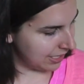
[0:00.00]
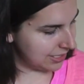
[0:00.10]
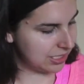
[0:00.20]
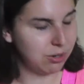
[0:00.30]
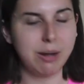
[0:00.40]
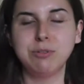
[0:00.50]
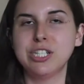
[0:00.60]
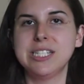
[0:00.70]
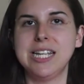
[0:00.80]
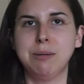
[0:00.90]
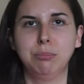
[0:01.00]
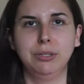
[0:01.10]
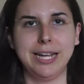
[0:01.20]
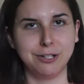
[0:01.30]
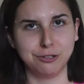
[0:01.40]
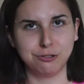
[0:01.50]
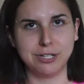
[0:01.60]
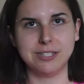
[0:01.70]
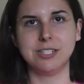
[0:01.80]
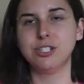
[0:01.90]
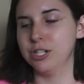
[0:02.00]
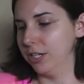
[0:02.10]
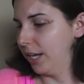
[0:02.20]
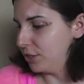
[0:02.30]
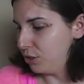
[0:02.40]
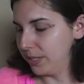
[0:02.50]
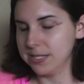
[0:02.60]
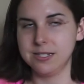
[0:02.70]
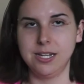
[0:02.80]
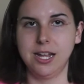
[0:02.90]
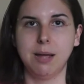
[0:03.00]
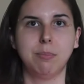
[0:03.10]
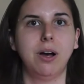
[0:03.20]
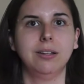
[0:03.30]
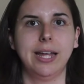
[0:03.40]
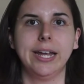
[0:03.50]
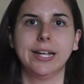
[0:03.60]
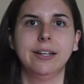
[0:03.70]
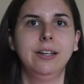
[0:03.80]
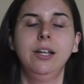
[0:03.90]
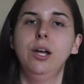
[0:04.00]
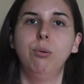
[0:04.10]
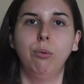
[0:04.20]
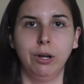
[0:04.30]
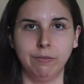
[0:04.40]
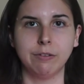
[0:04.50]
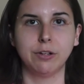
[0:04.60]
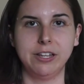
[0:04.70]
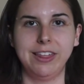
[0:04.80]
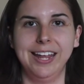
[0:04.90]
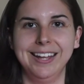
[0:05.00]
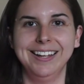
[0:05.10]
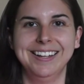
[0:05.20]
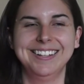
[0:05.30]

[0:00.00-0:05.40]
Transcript: And so I'm just in planner transition, as you can see. I bought like one of everything.